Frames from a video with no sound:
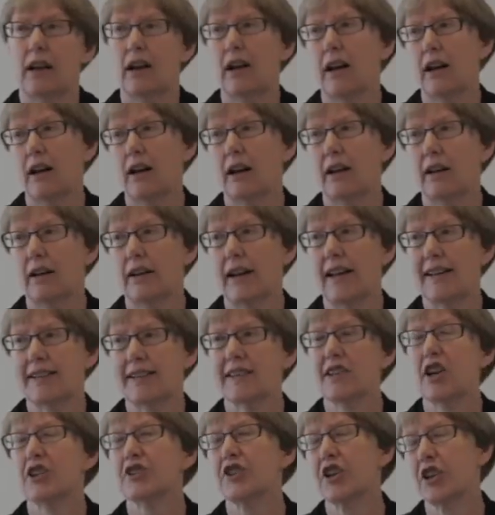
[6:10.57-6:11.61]
uh, as
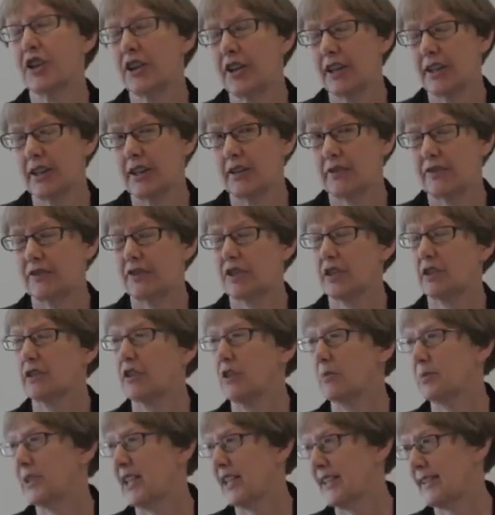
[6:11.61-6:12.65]
an alternative to
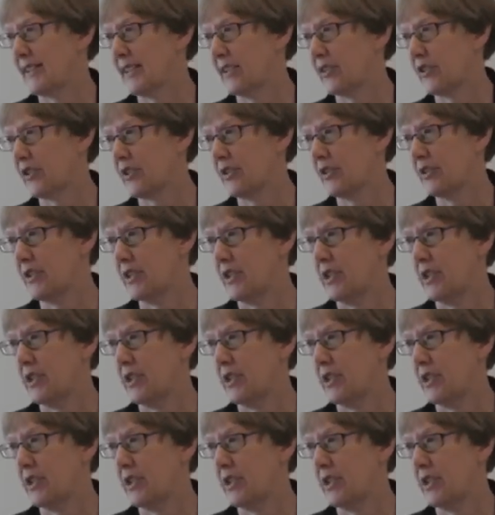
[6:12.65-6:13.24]
globalization.